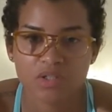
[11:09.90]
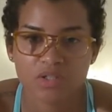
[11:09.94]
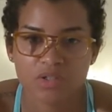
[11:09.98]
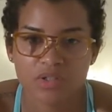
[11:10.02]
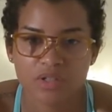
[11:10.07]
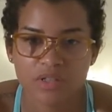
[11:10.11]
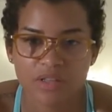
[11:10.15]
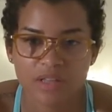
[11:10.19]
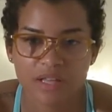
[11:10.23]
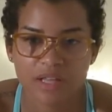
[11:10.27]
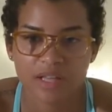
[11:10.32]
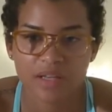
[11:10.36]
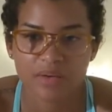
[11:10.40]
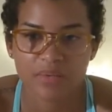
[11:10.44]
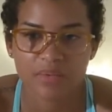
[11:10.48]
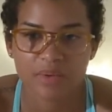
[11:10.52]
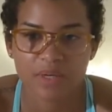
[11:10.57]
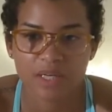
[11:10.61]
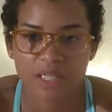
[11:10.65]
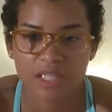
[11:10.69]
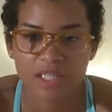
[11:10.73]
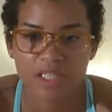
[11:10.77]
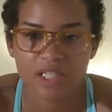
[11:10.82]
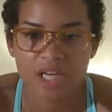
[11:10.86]
To then
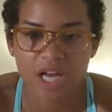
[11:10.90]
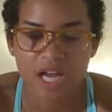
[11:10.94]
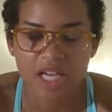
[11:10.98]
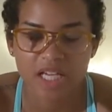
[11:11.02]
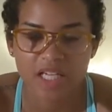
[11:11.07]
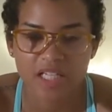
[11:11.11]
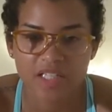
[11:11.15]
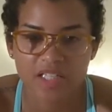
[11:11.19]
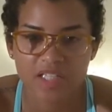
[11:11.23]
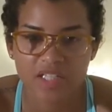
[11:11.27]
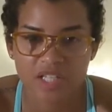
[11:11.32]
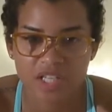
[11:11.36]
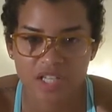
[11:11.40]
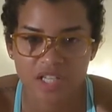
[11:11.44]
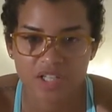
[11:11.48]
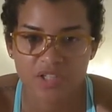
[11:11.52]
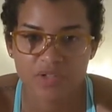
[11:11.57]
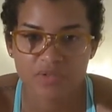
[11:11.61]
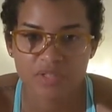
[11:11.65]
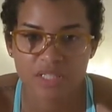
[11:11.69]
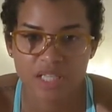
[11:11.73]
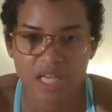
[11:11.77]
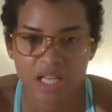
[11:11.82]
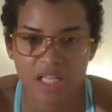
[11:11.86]
which I
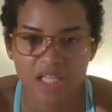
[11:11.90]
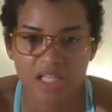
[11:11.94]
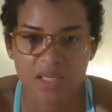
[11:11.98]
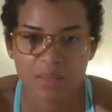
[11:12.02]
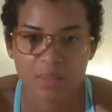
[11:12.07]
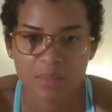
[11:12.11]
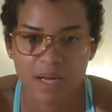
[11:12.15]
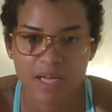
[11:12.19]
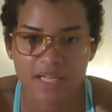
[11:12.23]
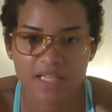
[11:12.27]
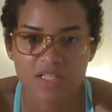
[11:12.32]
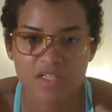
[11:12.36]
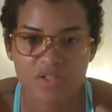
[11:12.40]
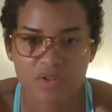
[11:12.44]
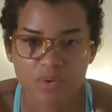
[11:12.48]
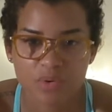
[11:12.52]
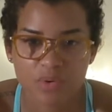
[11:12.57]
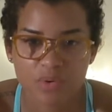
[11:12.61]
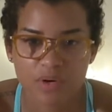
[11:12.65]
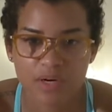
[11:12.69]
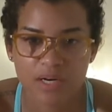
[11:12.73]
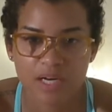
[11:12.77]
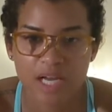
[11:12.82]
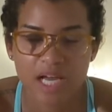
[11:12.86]
continued telling my
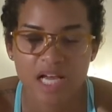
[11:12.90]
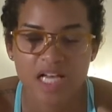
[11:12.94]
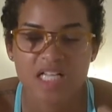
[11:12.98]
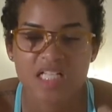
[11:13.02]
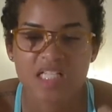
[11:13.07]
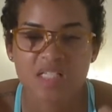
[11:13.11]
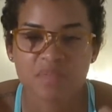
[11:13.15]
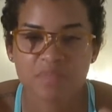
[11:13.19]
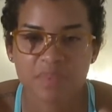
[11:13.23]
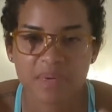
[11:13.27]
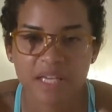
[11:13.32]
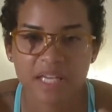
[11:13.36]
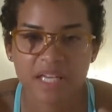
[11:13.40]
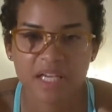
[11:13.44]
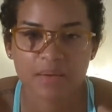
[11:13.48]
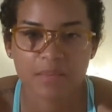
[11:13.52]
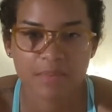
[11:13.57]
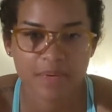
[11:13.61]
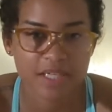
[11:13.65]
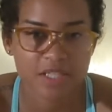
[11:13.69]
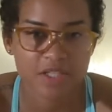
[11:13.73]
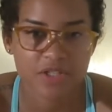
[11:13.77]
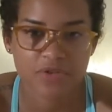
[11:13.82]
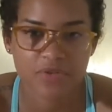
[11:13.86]
story, speaking
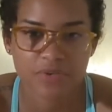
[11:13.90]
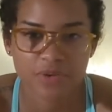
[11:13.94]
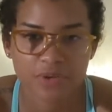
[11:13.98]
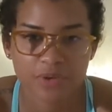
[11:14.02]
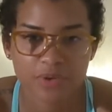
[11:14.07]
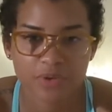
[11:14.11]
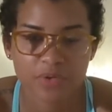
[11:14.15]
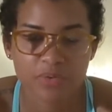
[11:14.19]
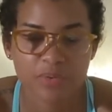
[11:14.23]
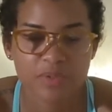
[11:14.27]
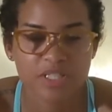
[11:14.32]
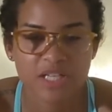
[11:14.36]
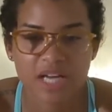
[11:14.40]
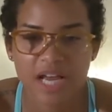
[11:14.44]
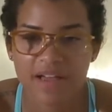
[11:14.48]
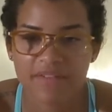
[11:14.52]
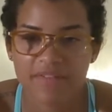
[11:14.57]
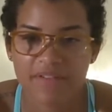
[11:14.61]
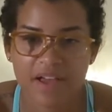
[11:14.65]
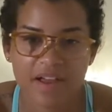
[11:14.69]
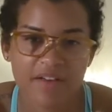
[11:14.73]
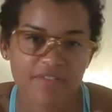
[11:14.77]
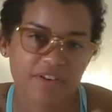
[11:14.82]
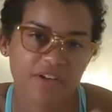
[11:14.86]
my truth, which I
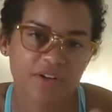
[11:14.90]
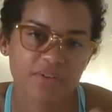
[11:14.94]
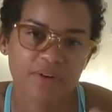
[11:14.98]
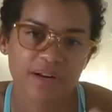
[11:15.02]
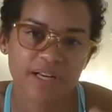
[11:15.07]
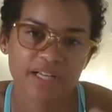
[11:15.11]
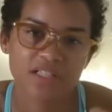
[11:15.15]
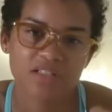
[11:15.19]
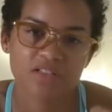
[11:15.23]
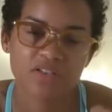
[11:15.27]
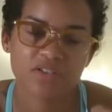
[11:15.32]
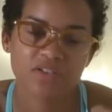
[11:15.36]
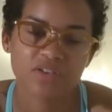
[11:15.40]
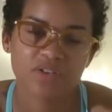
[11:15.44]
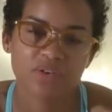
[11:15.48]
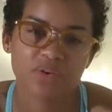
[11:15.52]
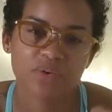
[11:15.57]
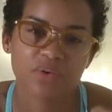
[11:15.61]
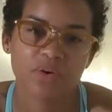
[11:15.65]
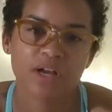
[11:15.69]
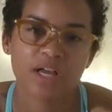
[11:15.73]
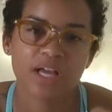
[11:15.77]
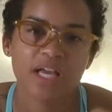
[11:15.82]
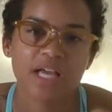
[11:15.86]
have every right
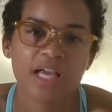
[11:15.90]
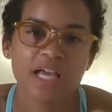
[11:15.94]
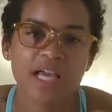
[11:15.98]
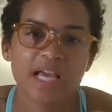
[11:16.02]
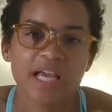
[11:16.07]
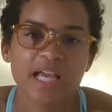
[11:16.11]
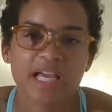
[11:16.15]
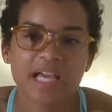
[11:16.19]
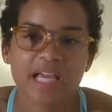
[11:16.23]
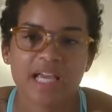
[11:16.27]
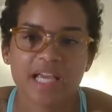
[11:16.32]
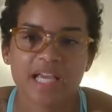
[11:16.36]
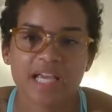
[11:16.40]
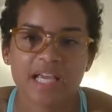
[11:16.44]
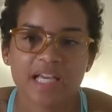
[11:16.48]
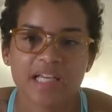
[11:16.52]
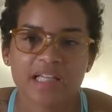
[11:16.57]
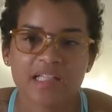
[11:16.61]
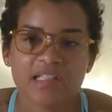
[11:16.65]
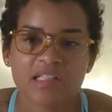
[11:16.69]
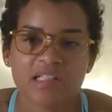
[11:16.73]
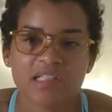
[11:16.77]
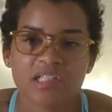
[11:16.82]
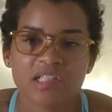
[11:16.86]
to,
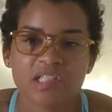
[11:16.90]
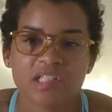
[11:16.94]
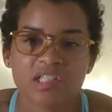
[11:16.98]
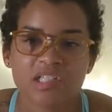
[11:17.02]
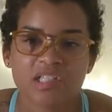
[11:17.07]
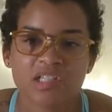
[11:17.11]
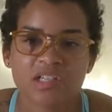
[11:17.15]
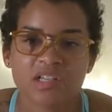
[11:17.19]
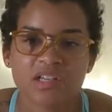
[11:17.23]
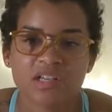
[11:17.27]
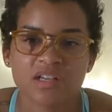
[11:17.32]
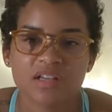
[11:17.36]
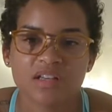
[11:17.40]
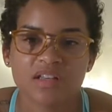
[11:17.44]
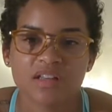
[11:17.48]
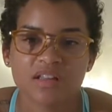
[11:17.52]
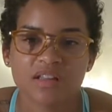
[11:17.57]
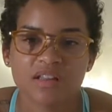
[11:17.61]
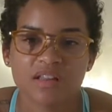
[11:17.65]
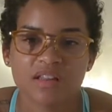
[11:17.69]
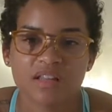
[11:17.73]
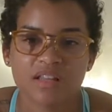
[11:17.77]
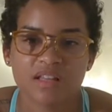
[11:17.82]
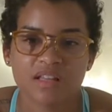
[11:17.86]
and
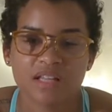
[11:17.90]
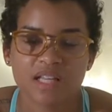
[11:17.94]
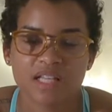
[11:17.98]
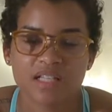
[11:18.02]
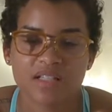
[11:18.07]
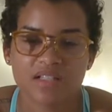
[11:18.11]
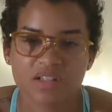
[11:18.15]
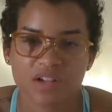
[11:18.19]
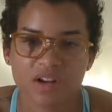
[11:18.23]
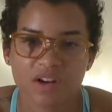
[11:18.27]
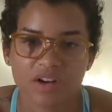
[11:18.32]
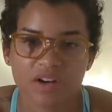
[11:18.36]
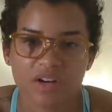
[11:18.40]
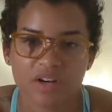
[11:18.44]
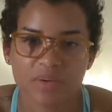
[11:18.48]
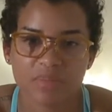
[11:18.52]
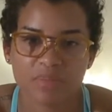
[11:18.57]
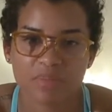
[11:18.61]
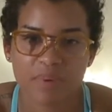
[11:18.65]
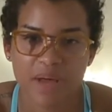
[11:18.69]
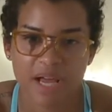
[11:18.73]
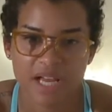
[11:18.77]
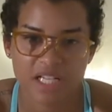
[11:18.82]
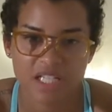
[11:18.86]
then they start
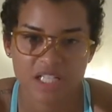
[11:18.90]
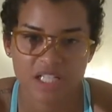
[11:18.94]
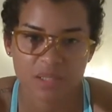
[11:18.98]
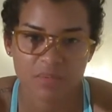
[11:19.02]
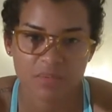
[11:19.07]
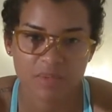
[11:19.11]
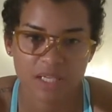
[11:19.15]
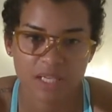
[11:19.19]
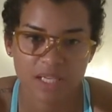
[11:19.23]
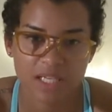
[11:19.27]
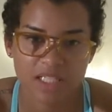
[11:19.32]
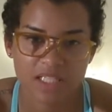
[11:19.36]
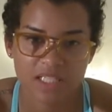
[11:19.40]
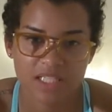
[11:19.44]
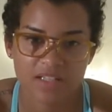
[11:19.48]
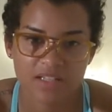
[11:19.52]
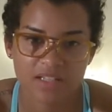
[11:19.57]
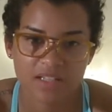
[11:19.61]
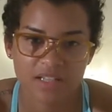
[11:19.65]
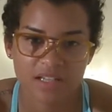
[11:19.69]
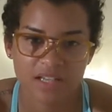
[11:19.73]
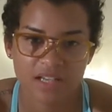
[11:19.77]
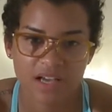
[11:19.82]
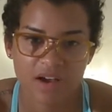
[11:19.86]
bashing me and
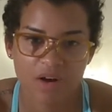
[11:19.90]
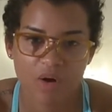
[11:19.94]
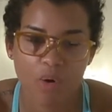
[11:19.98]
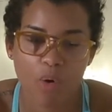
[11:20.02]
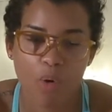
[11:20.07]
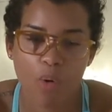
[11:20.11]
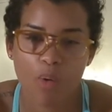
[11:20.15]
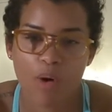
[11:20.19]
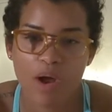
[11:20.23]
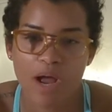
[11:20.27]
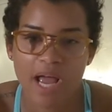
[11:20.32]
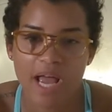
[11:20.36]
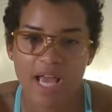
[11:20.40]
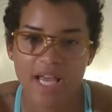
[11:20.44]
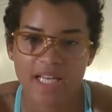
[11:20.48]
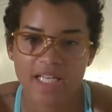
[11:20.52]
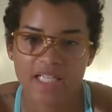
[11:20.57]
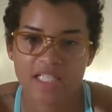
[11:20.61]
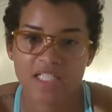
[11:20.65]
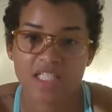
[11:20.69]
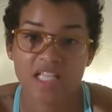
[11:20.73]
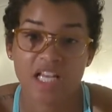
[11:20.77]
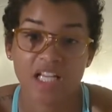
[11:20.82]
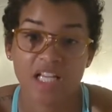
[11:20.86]

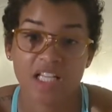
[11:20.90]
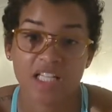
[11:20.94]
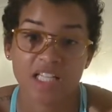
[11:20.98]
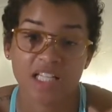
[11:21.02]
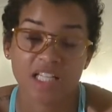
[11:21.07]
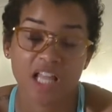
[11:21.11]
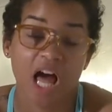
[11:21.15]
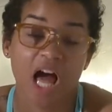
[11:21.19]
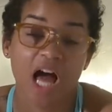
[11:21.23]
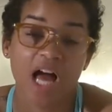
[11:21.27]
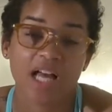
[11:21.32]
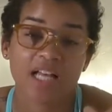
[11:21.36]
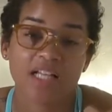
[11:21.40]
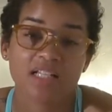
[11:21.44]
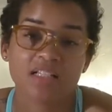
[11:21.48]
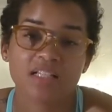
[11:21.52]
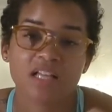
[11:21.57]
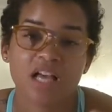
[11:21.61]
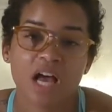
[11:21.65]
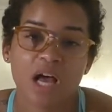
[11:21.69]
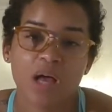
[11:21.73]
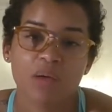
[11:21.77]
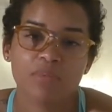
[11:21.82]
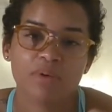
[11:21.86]
telling lies,
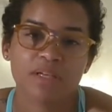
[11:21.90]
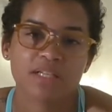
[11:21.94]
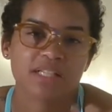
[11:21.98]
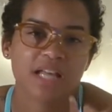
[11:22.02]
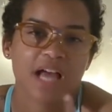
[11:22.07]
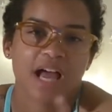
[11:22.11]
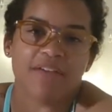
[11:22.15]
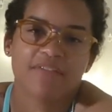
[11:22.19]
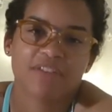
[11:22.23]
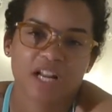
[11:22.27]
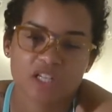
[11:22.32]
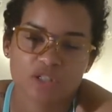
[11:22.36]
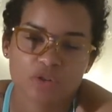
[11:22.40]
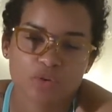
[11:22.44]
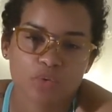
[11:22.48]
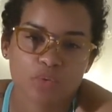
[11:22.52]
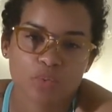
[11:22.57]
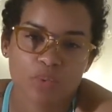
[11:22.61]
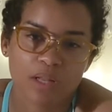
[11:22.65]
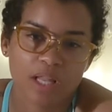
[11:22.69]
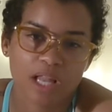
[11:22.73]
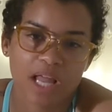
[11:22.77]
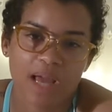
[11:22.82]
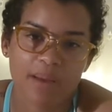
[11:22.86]
because I have not
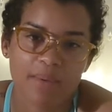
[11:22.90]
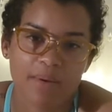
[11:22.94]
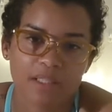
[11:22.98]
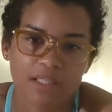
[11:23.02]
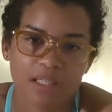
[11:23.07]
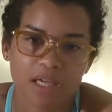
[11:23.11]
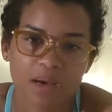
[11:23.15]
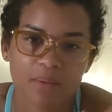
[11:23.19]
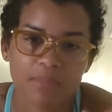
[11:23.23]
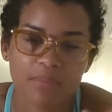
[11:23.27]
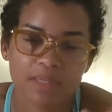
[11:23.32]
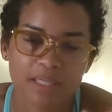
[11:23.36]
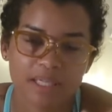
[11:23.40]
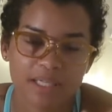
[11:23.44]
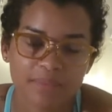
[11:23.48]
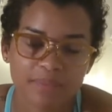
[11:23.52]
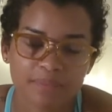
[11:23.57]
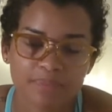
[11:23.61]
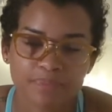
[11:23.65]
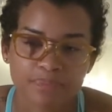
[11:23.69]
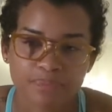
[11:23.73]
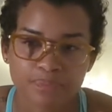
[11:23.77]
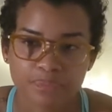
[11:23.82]
told one lie about the company.